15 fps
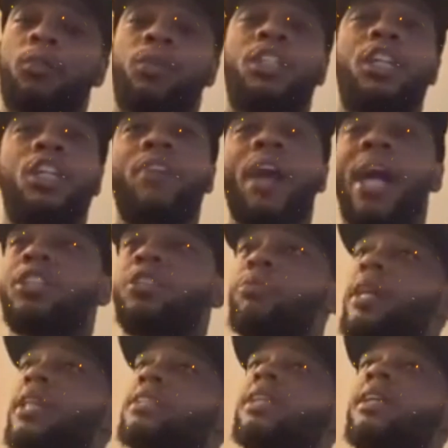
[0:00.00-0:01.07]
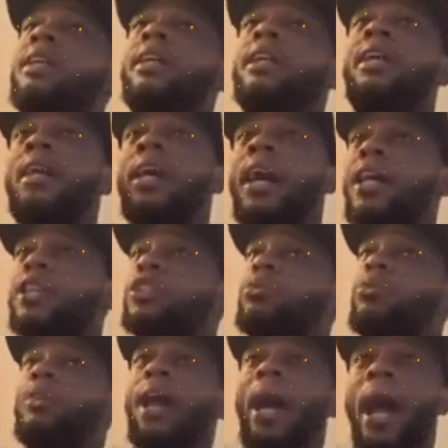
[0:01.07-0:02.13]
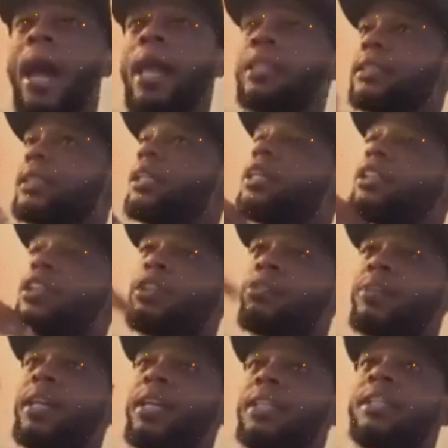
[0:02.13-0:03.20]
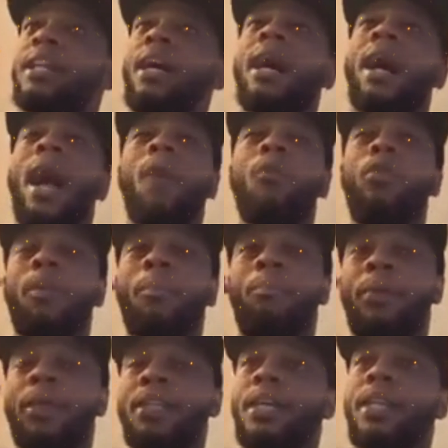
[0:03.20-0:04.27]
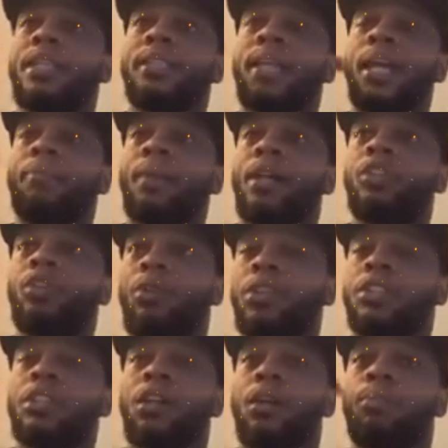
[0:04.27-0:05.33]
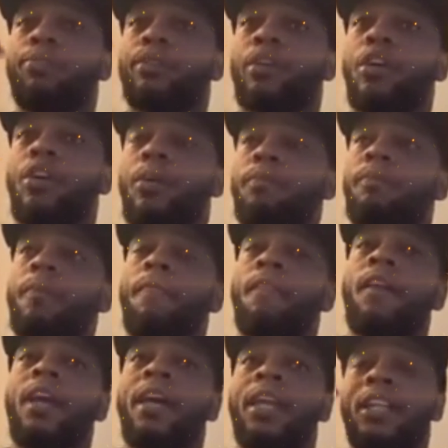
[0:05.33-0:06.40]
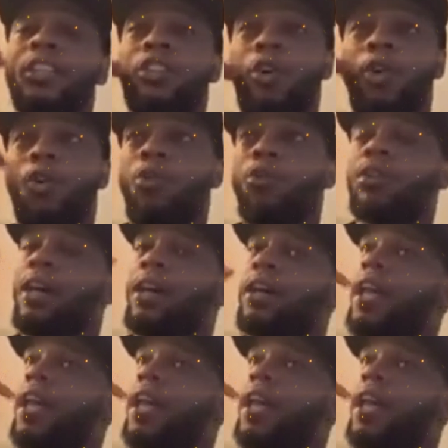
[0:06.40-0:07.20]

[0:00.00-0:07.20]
So when she graduates high school, college, get her degrees, I want to be there to take my daughter to her prom. And I told